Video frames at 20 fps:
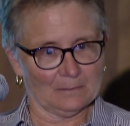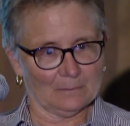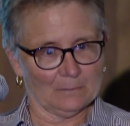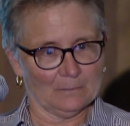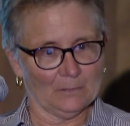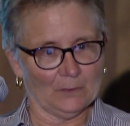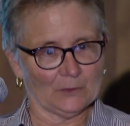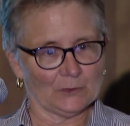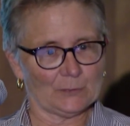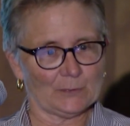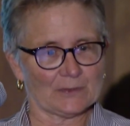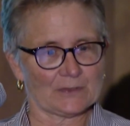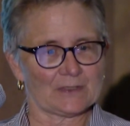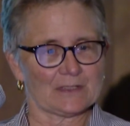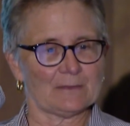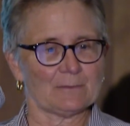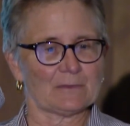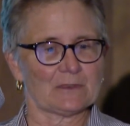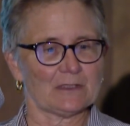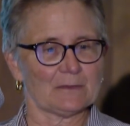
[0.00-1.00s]
multiple
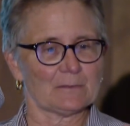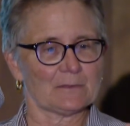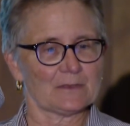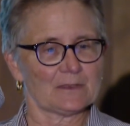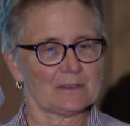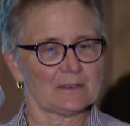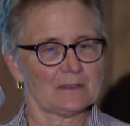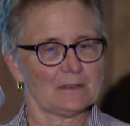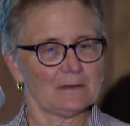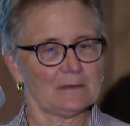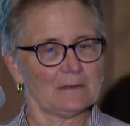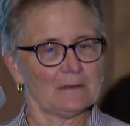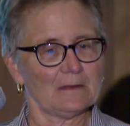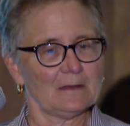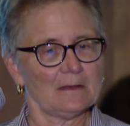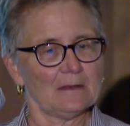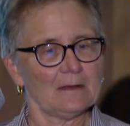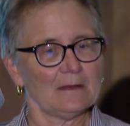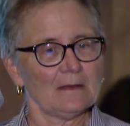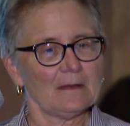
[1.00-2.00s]
symptoms,
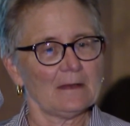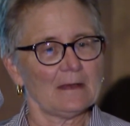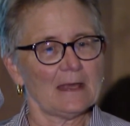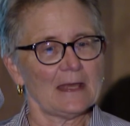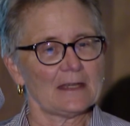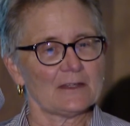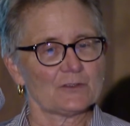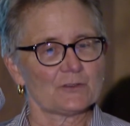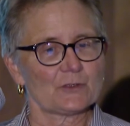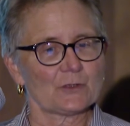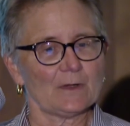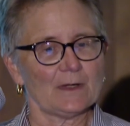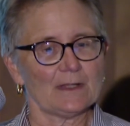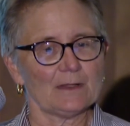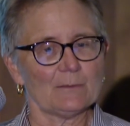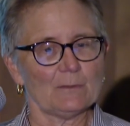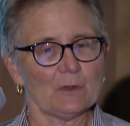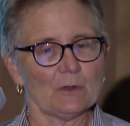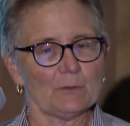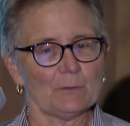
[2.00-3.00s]
and enjoy
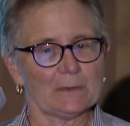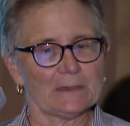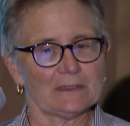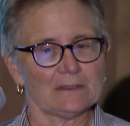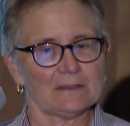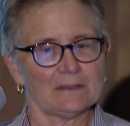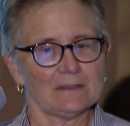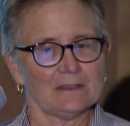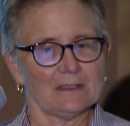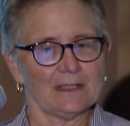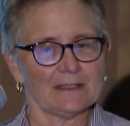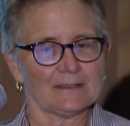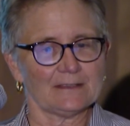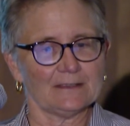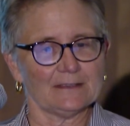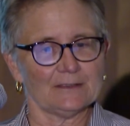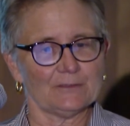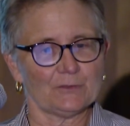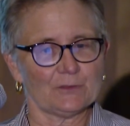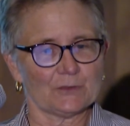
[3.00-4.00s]
the moment not
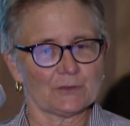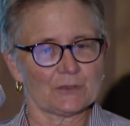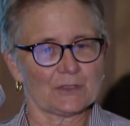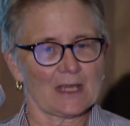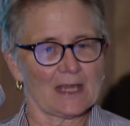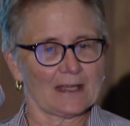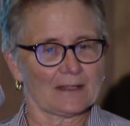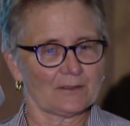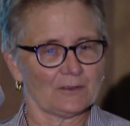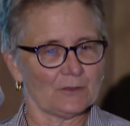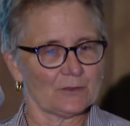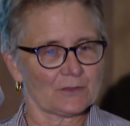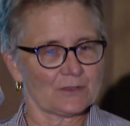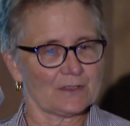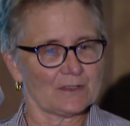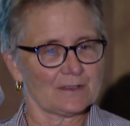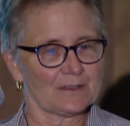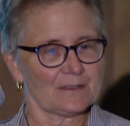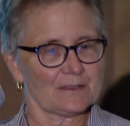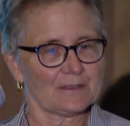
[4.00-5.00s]
to live your
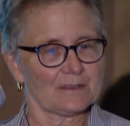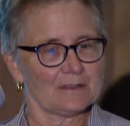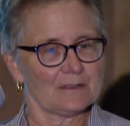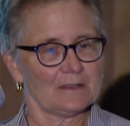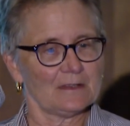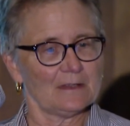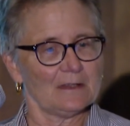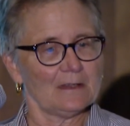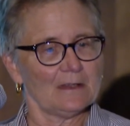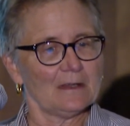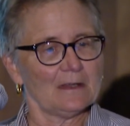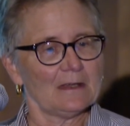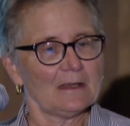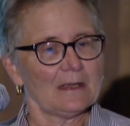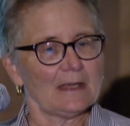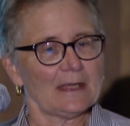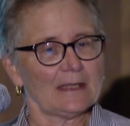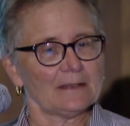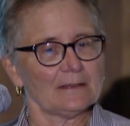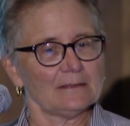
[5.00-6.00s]
diagnosis,
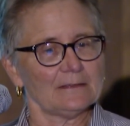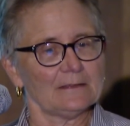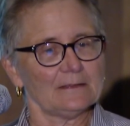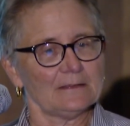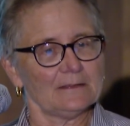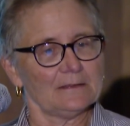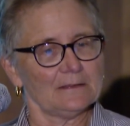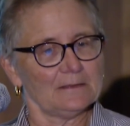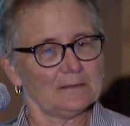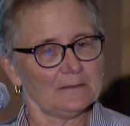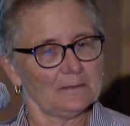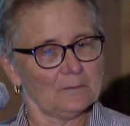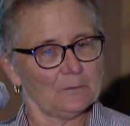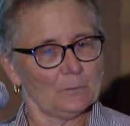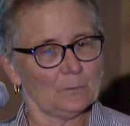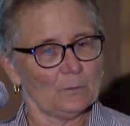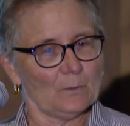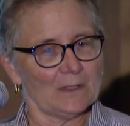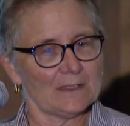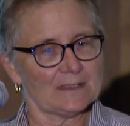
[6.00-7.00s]
and
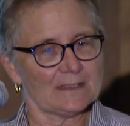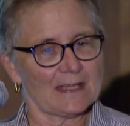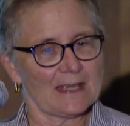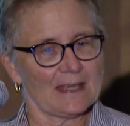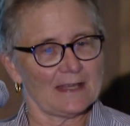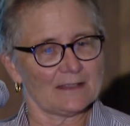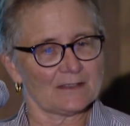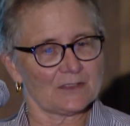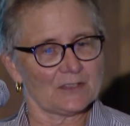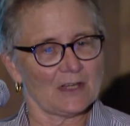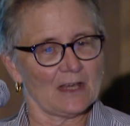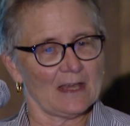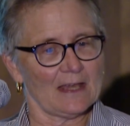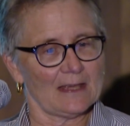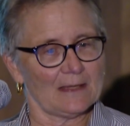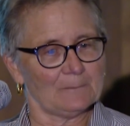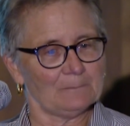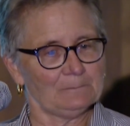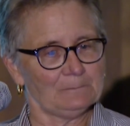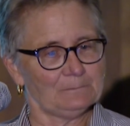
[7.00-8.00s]
one day at a
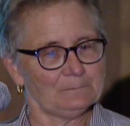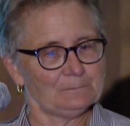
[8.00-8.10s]
time.